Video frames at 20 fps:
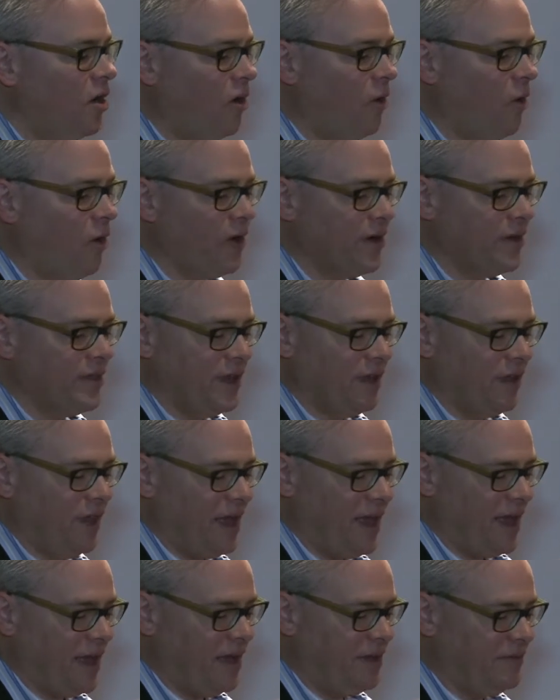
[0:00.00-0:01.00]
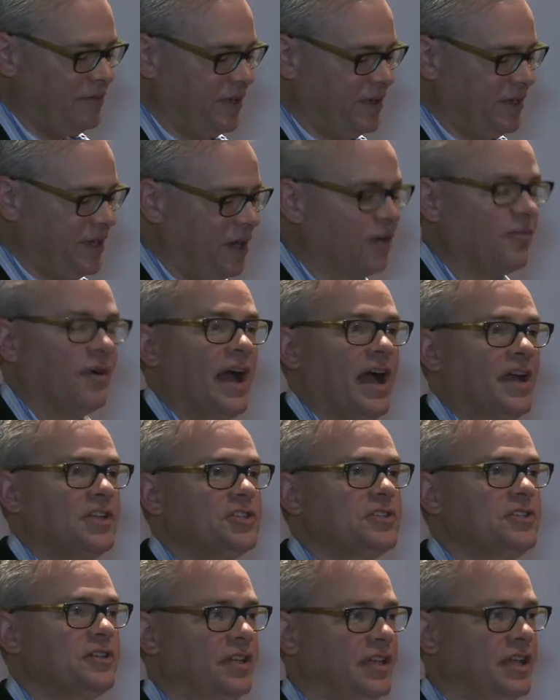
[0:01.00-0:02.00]
Or they'll have an
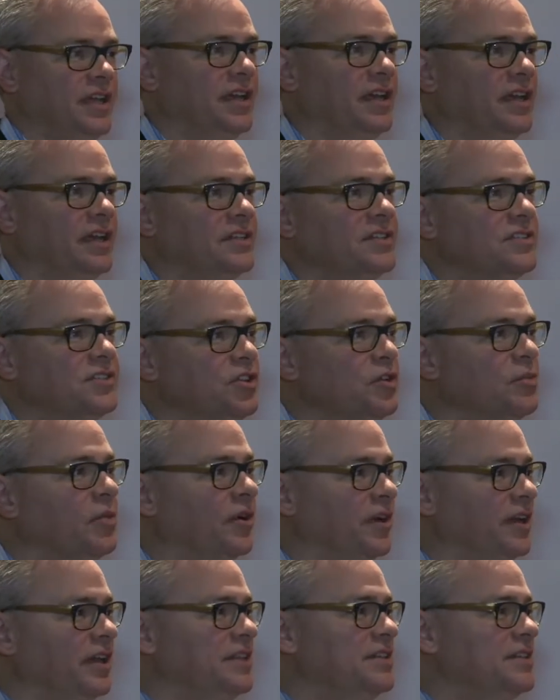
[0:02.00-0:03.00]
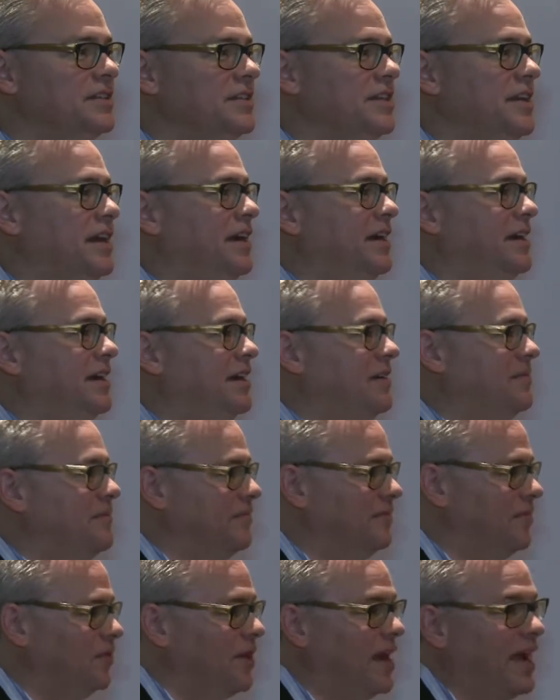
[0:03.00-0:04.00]
irrationally exuberant
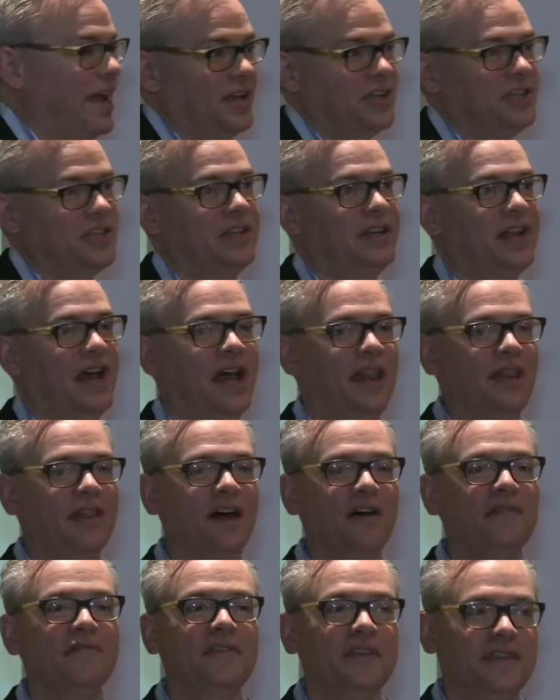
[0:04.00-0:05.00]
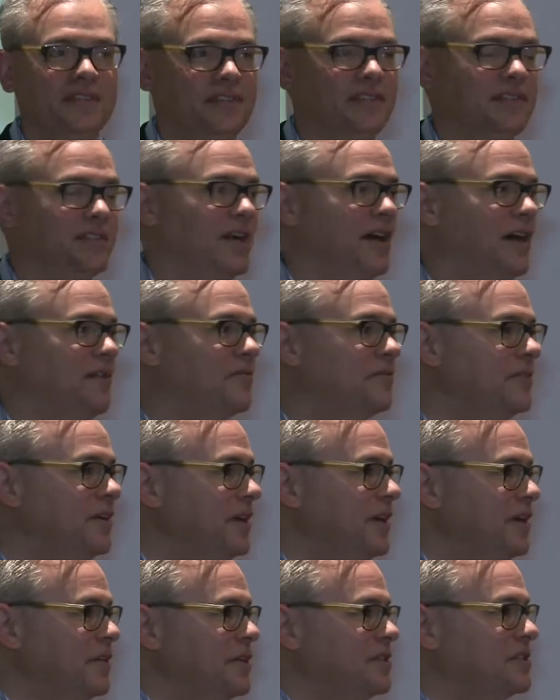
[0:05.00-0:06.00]
reaction. I love this stuff.
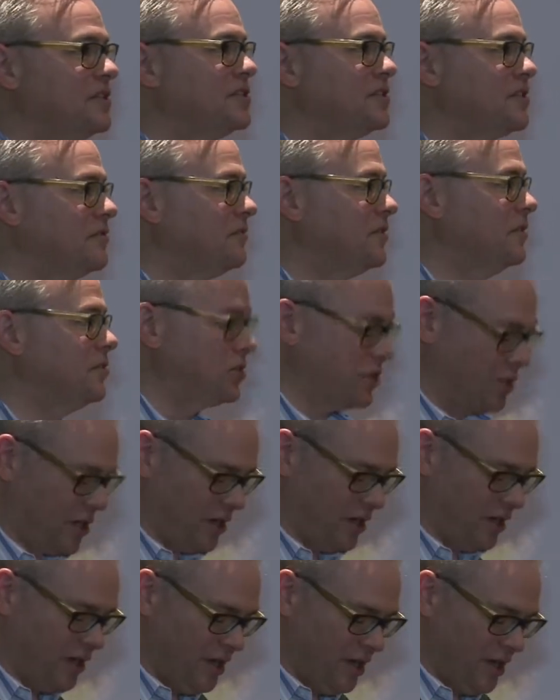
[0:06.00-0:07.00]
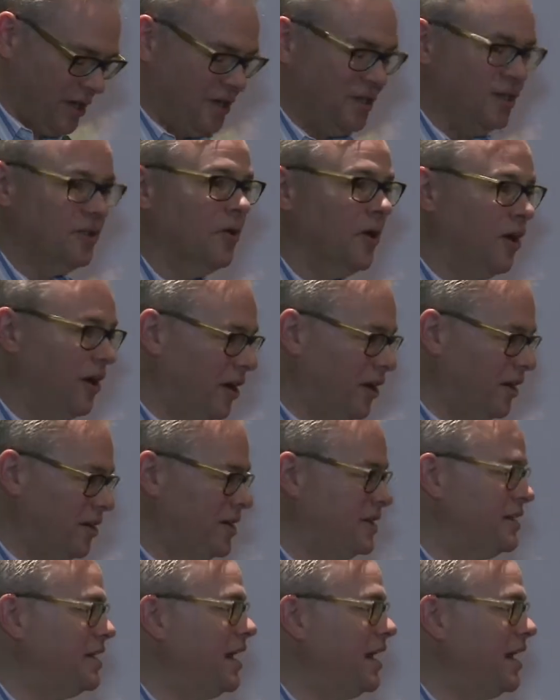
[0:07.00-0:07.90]
This is the future. You all are the